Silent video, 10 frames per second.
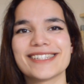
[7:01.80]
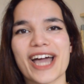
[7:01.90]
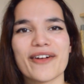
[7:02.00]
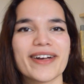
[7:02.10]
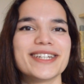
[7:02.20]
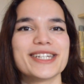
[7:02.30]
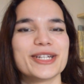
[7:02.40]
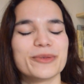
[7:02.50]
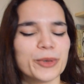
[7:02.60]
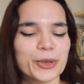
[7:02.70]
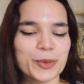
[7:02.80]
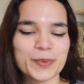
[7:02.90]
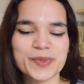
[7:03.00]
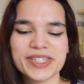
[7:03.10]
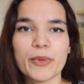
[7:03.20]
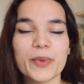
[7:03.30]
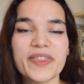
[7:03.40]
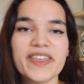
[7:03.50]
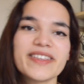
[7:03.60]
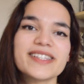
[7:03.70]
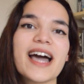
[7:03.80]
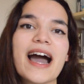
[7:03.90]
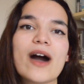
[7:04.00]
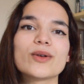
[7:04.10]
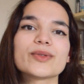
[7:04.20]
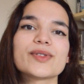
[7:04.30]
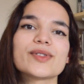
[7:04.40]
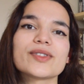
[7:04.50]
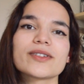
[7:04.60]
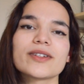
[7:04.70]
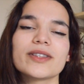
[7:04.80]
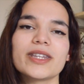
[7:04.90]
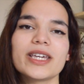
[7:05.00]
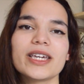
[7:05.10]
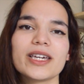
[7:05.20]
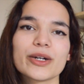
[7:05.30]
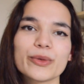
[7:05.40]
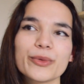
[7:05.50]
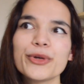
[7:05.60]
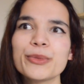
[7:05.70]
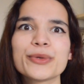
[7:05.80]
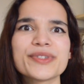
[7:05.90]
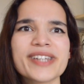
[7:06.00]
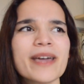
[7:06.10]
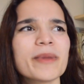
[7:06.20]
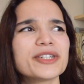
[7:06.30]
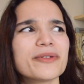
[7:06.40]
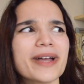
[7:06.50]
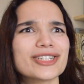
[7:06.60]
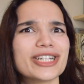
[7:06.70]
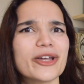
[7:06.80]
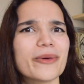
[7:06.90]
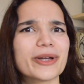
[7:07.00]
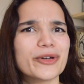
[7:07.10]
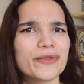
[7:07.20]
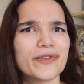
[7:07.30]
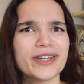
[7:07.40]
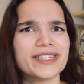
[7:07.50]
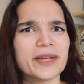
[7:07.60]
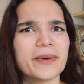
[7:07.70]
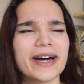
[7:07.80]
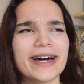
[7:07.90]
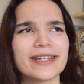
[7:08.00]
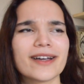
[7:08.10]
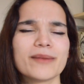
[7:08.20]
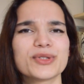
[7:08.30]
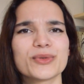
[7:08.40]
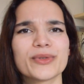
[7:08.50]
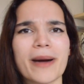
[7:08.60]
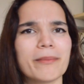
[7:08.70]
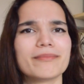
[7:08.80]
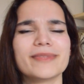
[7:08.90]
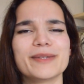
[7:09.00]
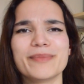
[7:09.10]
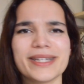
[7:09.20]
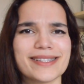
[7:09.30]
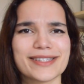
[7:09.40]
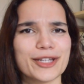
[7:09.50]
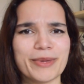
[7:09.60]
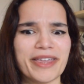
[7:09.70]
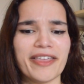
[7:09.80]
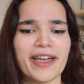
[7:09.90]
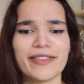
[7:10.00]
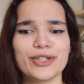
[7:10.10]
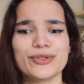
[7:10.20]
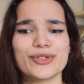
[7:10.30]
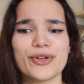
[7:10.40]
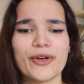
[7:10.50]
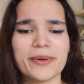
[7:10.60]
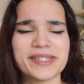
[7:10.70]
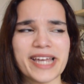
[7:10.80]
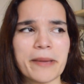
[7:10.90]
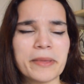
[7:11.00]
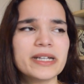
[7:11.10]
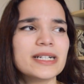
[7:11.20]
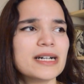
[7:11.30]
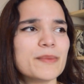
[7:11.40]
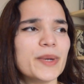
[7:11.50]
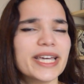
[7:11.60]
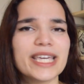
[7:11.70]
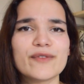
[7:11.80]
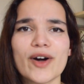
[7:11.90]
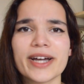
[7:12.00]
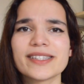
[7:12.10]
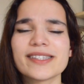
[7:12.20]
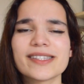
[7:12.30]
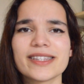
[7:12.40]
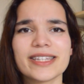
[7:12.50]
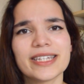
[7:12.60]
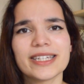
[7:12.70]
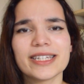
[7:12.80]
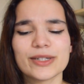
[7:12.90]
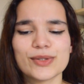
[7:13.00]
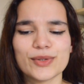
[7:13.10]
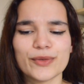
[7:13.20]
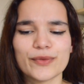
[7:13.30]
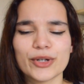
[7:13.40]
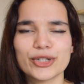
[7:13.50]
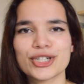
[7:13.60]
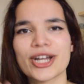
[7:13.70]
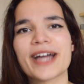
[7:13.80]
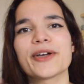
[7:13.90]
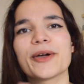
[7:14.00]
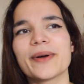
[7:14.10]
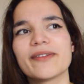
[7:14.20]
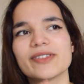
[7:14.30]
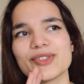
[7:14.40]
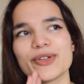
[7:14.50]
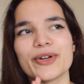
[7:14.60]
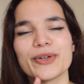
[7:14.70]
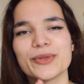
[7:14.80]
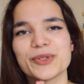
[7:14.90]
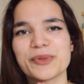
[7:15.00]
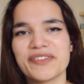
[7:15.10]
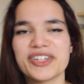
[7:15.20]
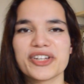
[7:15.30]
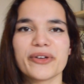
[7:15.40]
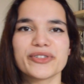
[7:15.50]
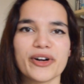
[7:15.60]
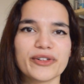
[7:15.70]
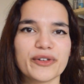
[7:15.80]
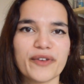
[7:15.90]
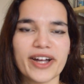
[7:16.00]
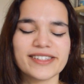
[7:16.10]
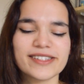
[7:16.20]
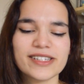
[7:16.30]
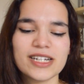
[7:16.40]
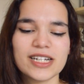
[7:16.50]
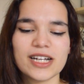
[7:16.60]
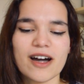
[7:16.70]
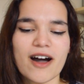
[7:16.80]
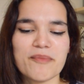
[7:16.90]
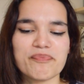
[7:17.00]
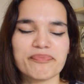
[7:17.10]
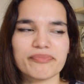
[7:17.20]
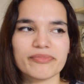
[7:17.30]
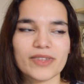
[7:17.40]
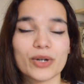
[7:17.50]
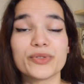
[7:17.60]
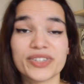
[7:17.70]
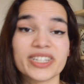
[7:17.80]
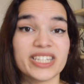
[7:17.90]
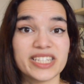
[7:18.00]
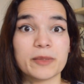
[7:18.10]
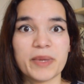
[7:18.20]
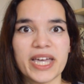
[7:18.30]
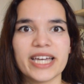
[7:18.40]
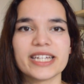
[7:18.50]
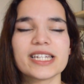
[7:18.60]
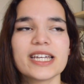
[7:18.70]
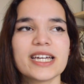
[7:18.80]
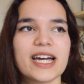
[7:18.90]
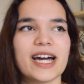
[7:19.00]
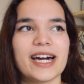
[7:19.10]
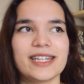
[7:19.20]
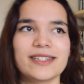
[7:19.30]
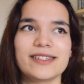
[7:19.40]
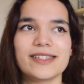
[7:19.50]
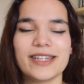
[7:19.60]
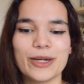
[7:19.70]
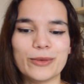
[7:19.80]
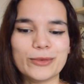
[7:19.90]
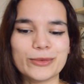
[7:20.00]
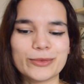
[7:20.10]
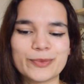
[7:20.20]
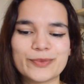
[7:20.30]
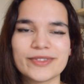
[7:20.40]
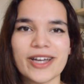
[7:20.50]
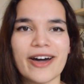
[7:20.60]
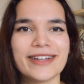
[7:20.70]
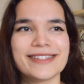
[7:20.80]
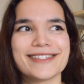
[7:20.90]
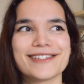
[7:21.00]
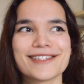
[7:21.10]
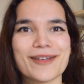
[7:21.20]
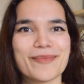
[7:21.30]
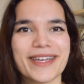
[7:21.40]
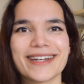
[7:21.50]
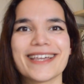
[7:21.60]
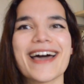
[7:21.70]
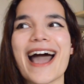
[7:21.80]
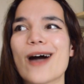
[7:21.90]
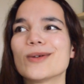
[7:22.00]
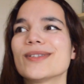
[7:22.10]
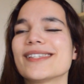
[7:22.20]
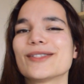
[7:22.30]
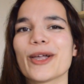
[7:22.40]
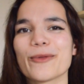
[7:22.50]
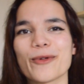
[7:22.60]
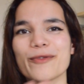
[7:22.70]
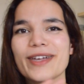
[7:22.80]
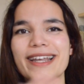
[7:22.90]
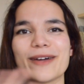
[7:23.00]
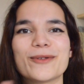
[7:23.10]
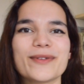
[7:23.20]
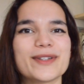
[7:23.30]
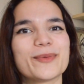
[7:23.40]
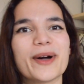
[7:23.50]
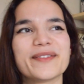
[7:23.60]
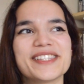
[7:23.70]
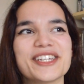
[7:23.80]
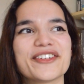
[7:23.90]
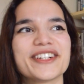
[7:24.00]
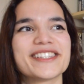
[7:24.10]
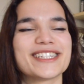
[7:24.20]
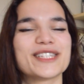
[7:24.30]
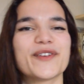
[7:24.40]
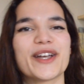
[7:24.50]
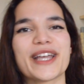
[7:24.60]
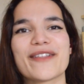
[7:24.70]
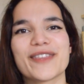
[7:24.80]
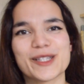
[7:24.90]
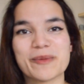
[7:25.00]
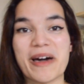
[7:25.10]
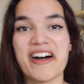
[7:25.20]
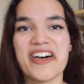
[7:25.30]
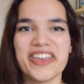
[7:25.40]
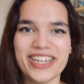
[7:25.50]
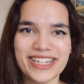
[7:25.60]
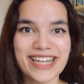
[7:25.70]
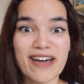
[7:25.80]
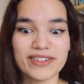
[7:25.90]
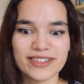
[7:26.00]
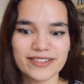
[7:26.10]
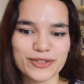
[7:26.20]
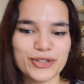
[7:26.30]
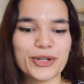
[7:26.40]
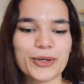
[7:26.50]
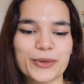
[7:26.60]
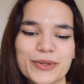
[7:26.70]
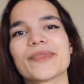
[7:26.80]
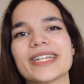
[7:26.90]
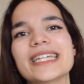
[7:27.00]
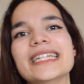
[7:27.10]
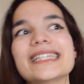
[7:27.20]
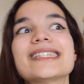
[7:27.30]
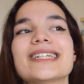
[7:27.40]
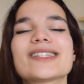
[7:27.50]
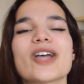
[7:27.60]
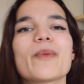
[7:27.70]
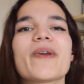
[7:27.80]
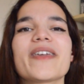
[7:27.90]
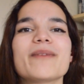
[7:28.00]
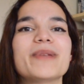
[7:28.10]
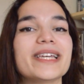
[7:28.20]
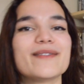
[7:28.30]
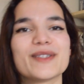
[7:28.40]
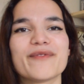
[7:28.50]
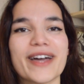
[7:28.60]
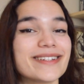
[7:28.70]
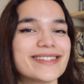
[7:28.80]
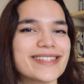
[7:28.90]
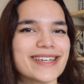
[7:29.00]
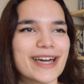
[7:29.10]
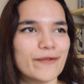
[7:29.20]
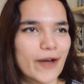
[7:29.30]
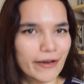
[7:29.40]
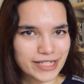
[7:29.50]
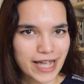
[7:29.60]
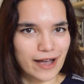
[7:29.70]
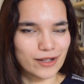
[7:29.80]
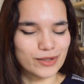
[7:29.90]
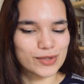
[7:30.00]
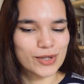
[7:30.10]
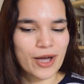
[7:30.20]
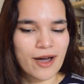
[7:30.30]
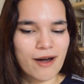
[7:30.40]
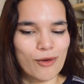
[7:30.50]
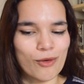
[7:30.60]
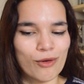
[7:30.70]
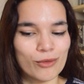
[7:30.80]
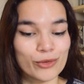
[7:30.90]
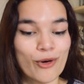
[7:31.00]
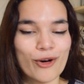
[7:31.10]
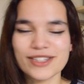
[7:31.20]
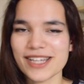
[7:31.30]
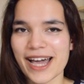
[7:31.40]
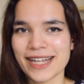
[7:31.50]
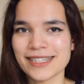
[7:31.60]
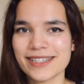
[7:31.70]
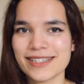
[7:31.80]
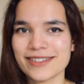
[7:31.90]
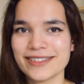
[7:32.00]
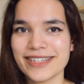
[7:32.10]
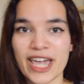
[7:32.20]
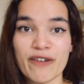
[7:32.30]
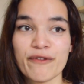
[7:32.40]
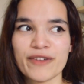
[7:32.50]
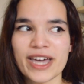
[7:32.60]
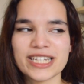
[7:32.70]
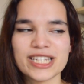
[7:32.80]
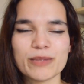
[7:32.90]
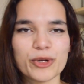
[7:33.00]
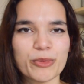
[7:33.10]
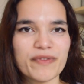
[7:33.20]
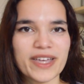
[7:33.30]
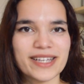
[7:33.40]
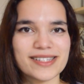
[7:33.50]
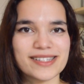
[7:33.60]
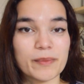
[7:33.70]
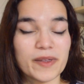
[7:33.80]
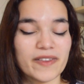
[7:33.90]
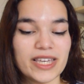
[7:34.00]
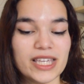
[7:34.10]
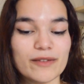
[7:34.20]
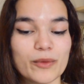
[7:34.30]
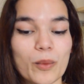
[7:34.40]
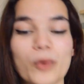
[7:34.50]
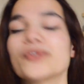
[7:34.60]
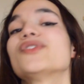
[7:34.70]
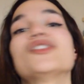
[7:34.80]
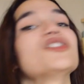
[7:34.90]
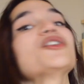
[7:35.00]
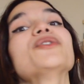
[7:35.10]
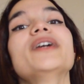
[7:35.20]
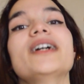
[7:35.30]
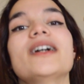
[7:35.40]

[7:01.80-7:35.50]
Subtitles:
decorated rooms. But within this house, the groom, whose name I don't actually know and couldn't find anywhere, and I'm sure that it means it's going to be a thing that you just don't know his name, but he finds the sort of shadow of Azure, who's one of Indigo's childhood friends, who suddenly disappeared. And it all turns into something like the house is like revealing all of his wife's secrets, and he's finding out things about her that he never knew, and he needs to decide whether he believes in fantasy and fairy tales or not, and if getting to the bottom of things is something that he even wants to do,